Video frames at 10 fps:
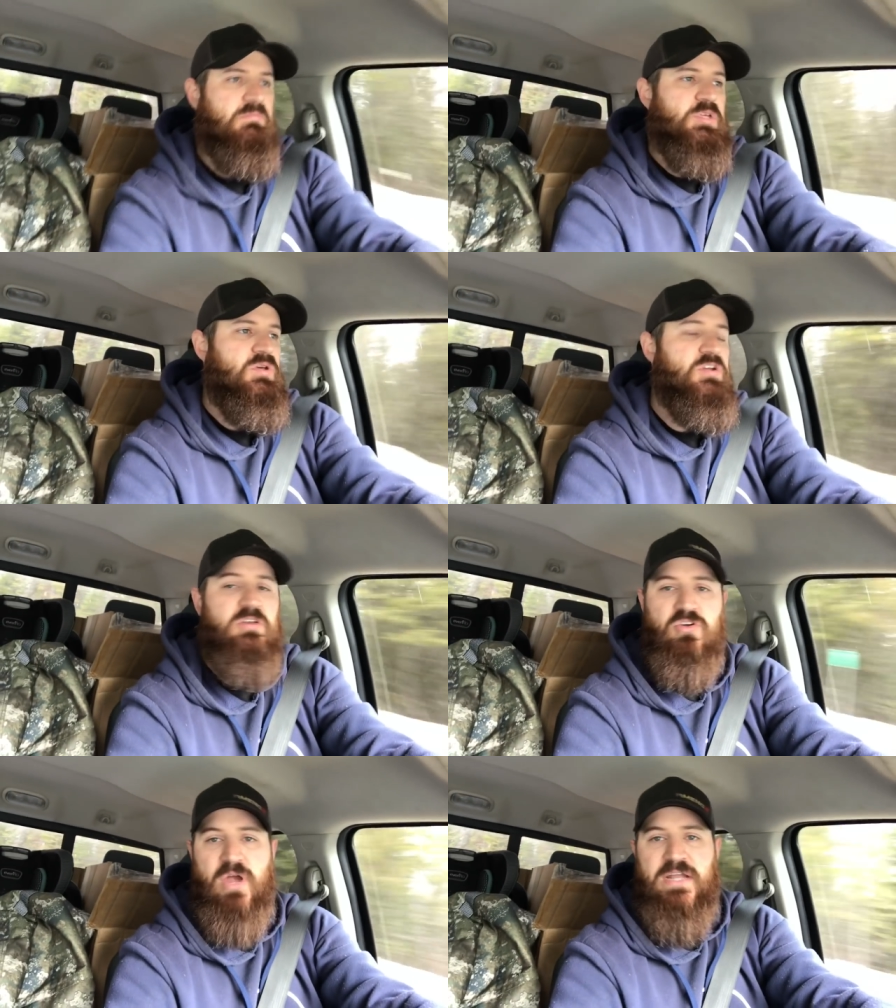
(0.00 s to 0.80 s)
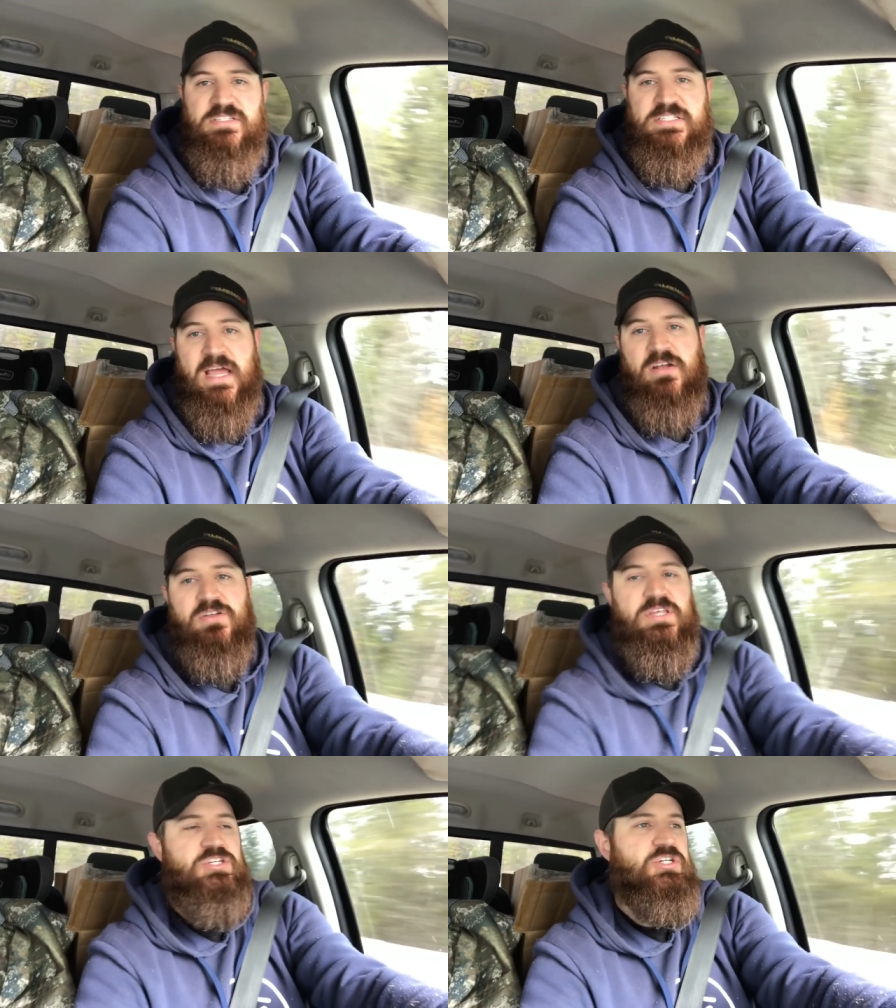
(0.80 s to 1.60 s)
You could create a
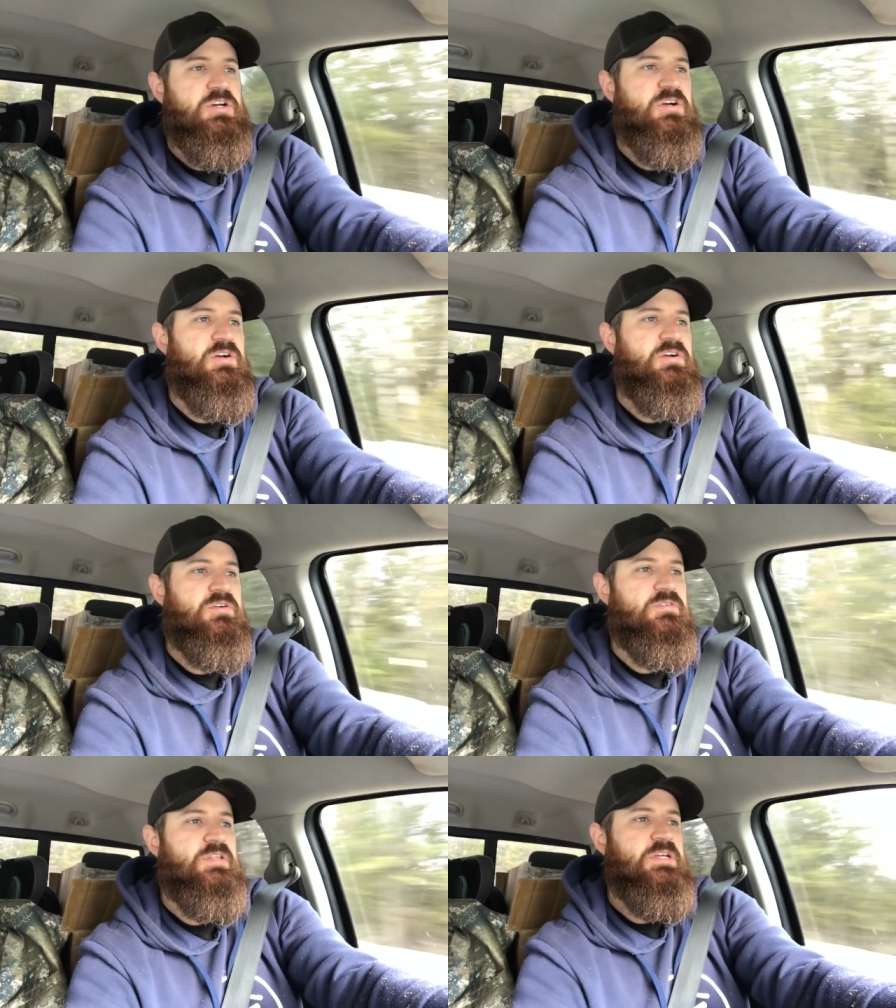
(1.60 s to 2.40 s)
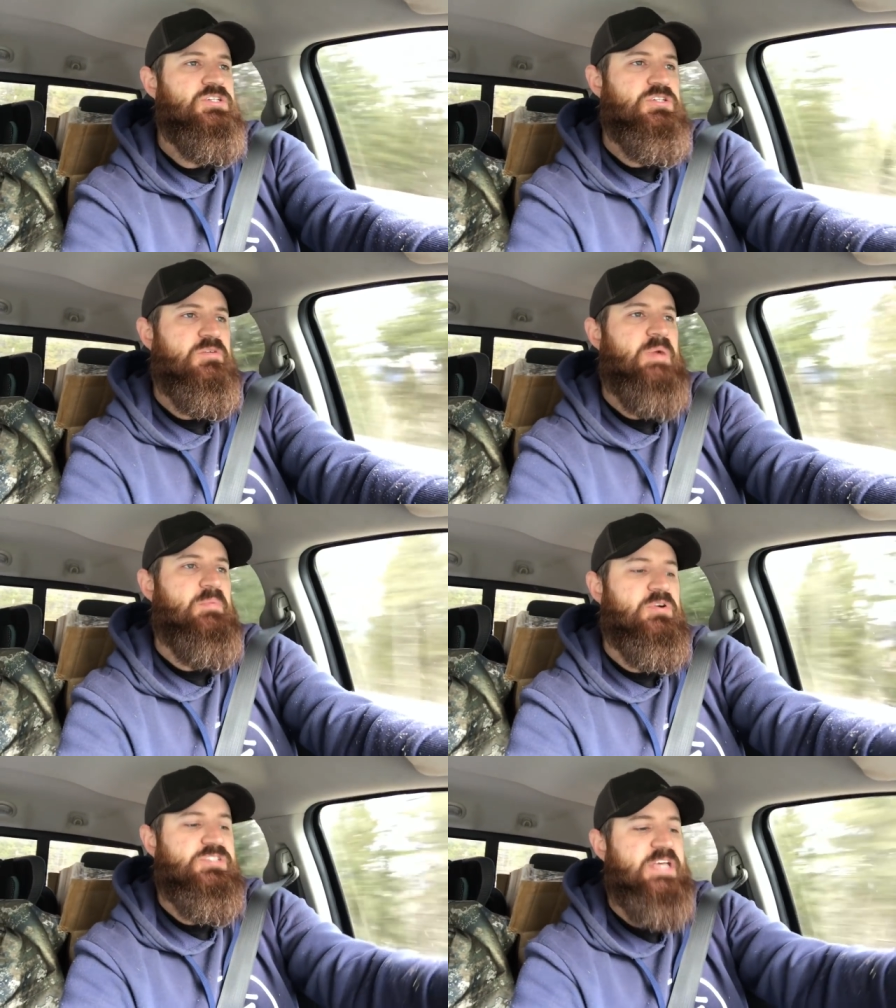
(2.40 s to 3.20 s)
standard that your members